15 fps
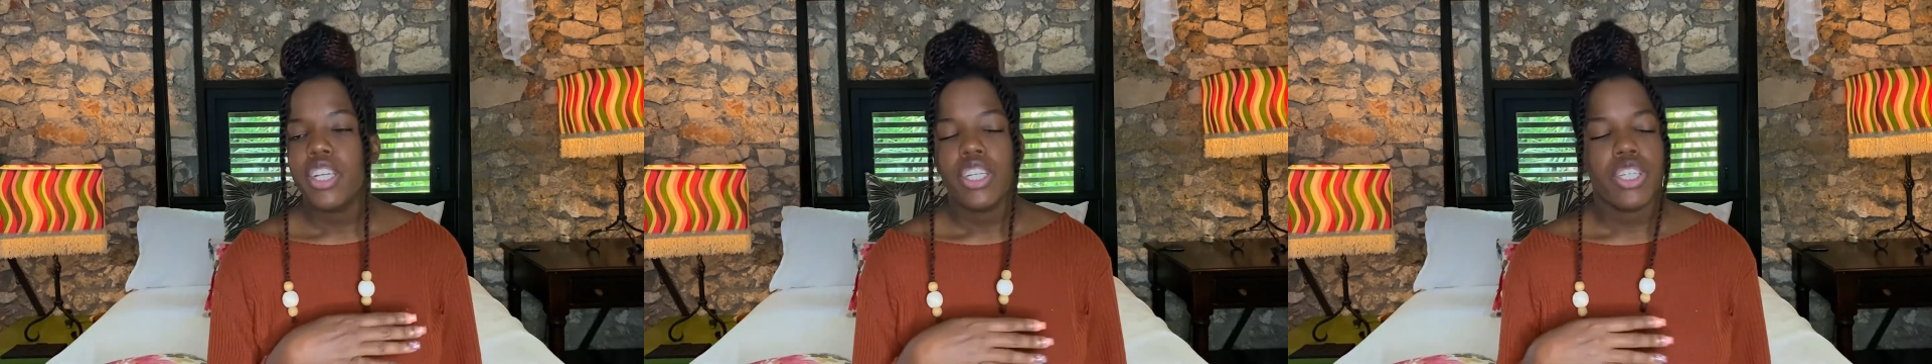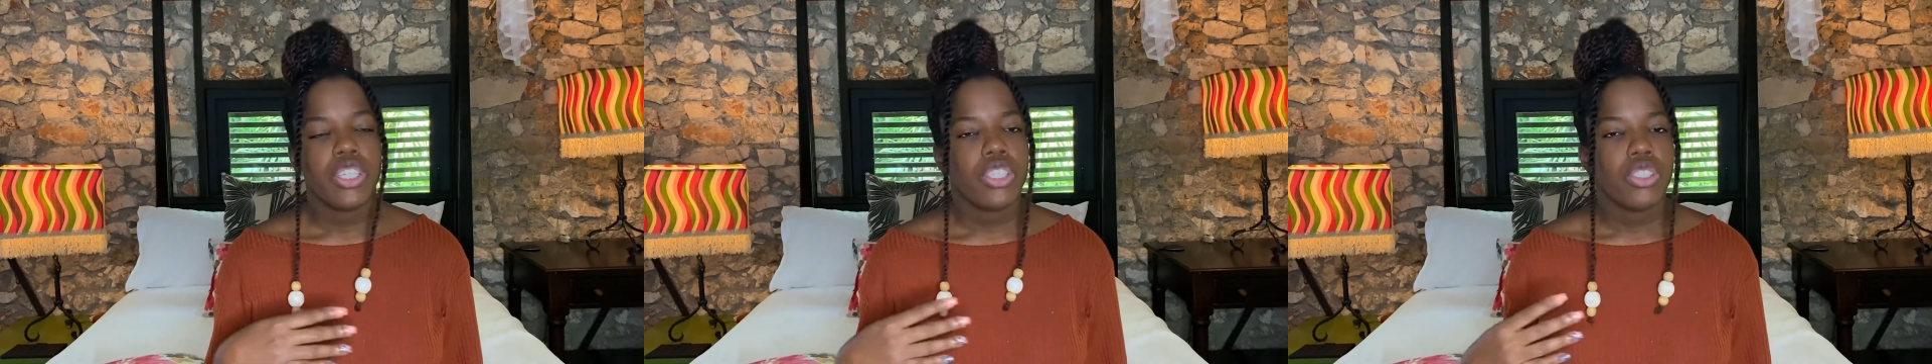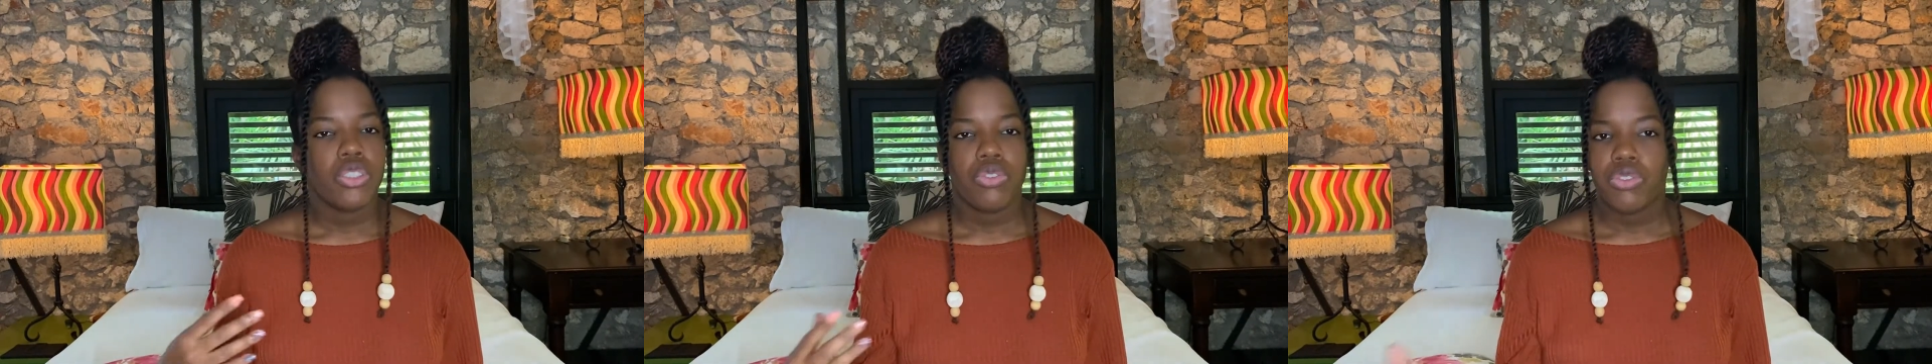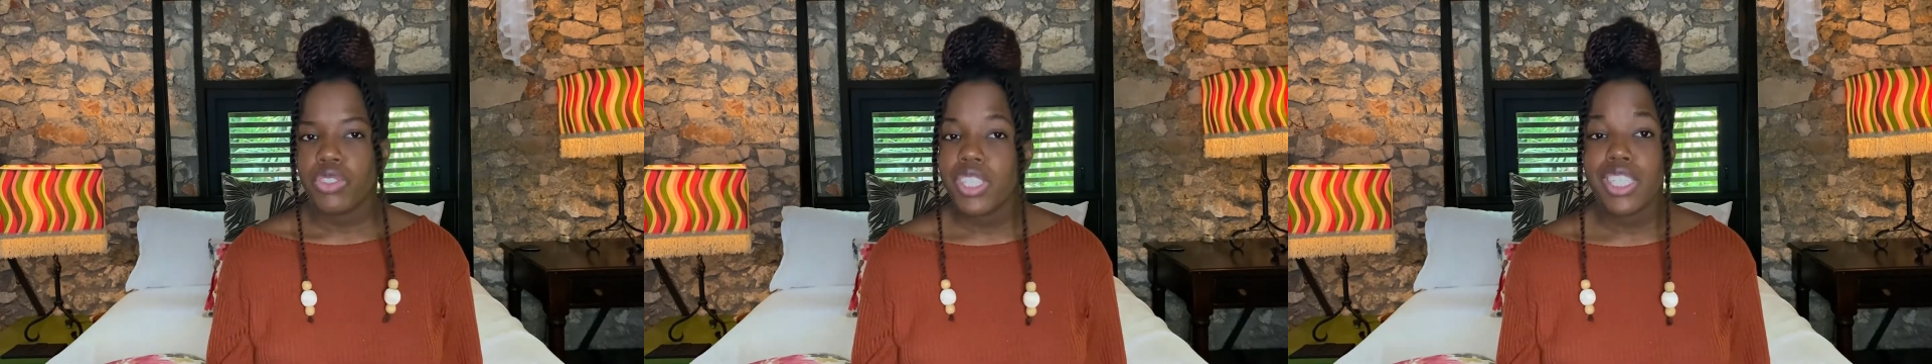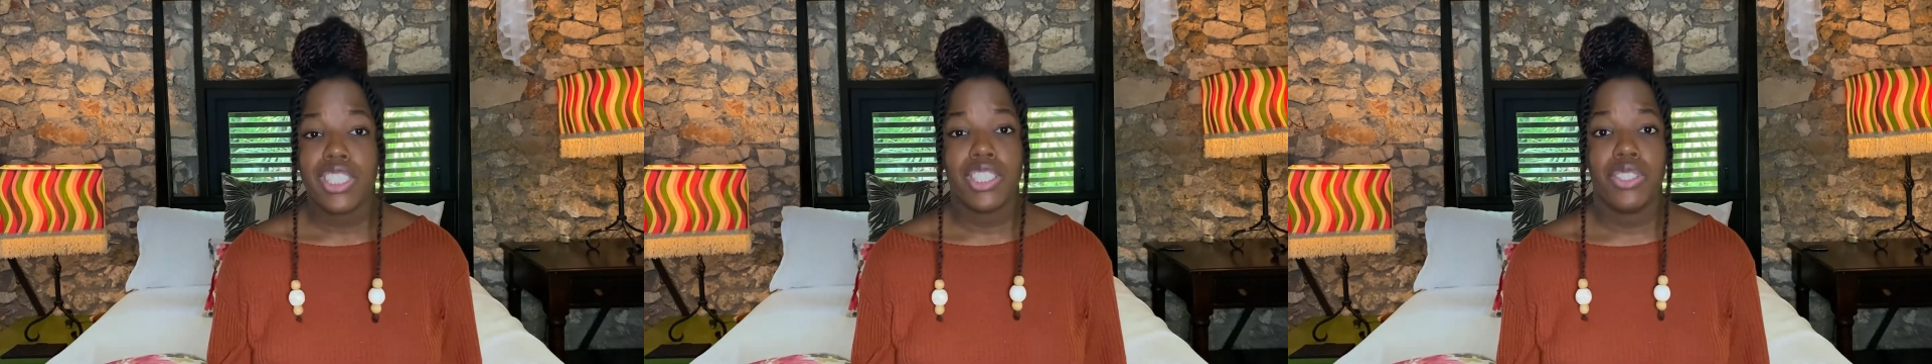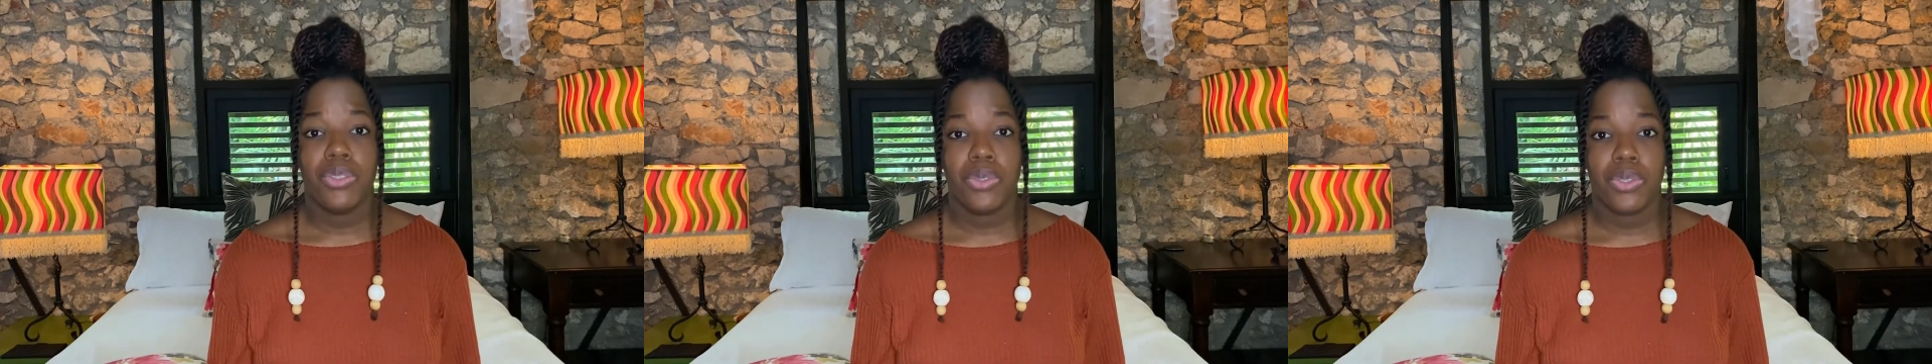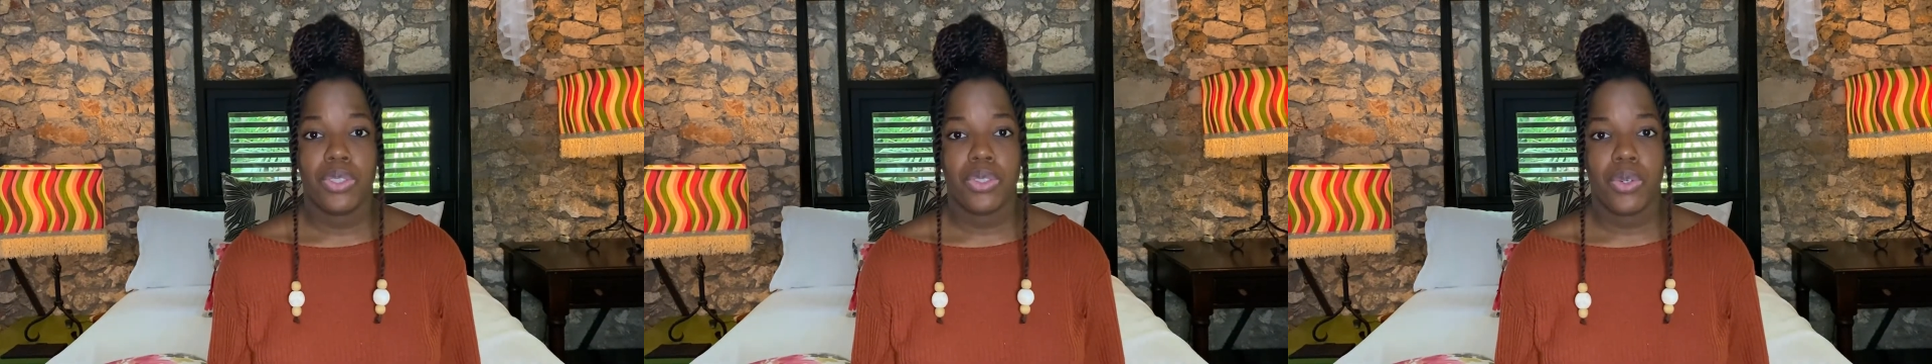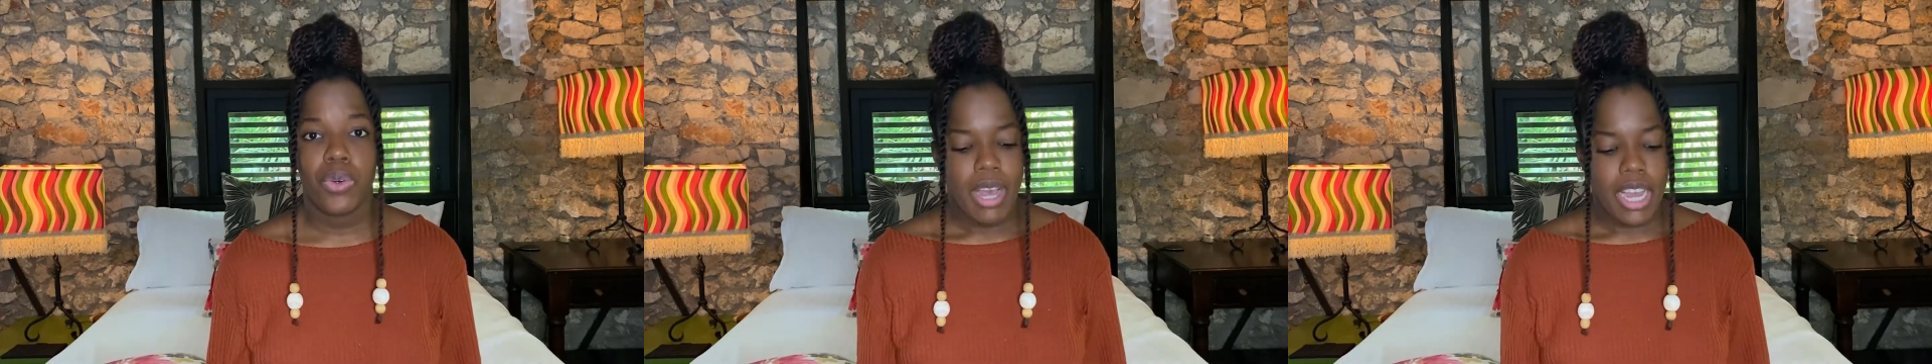you're free to do so.